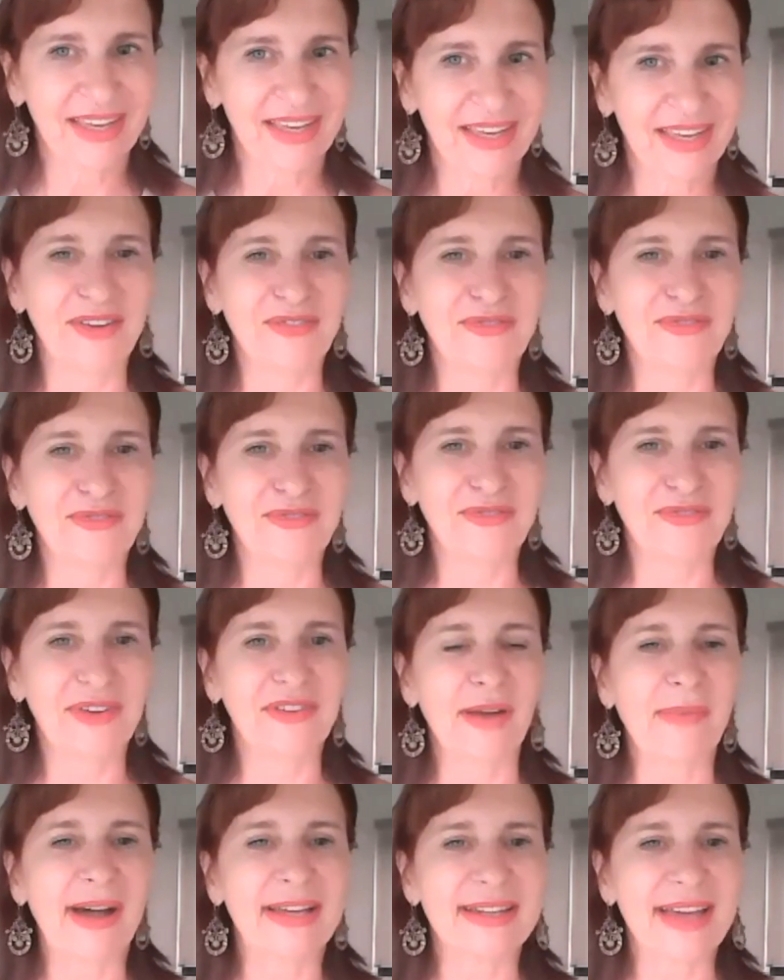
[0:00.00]
And
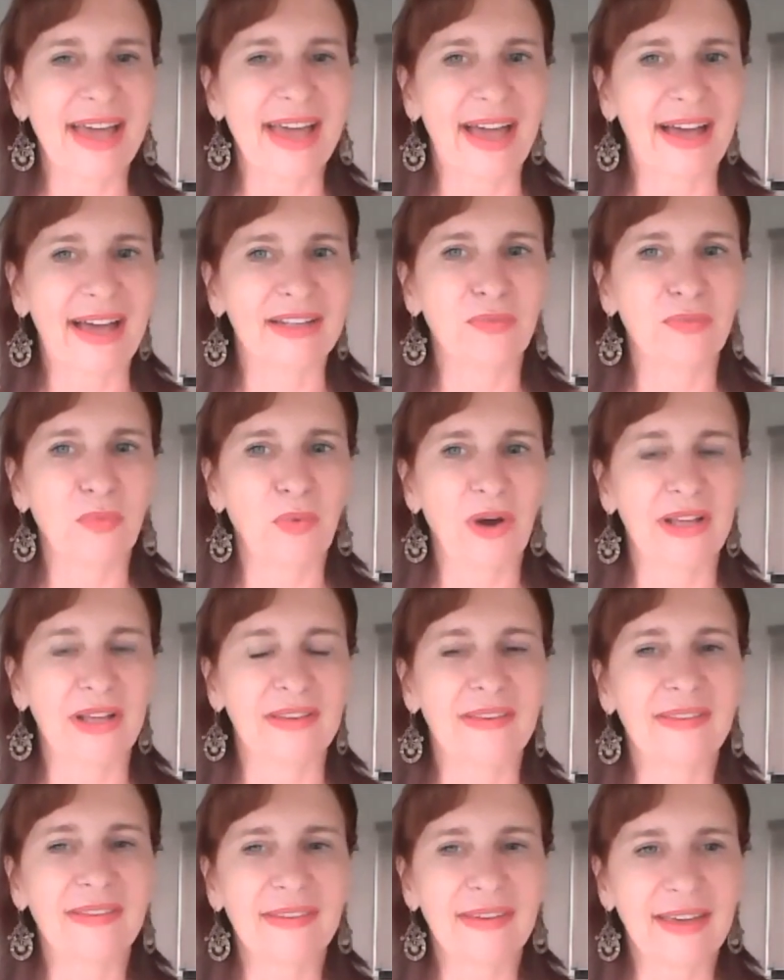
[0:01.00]
if I might add
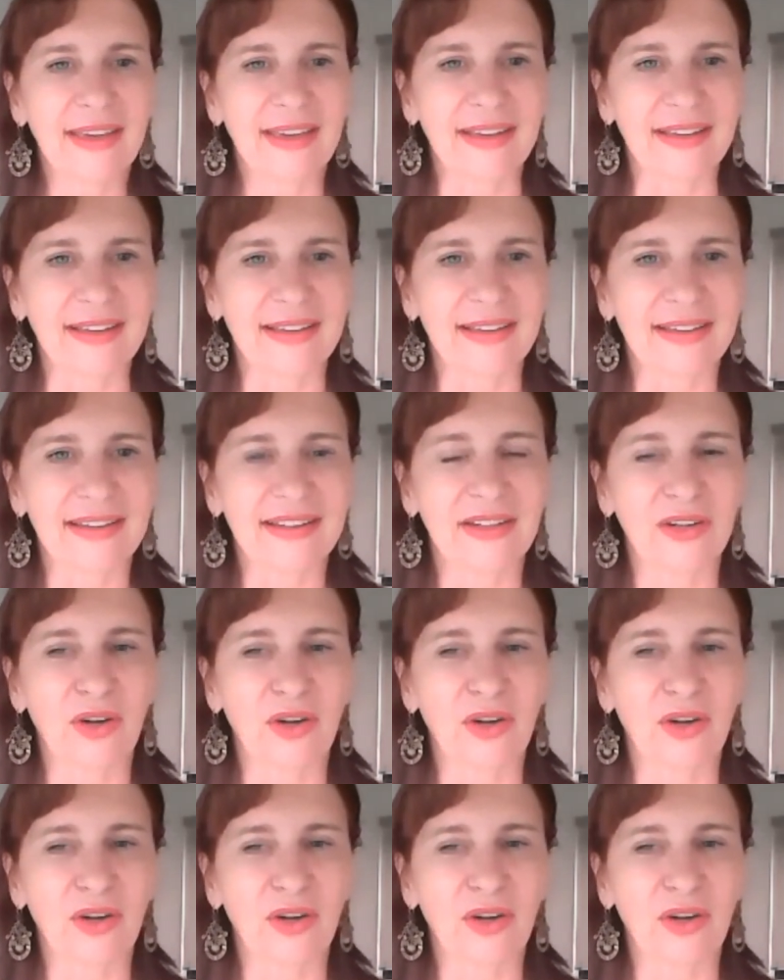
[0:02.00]
one thing,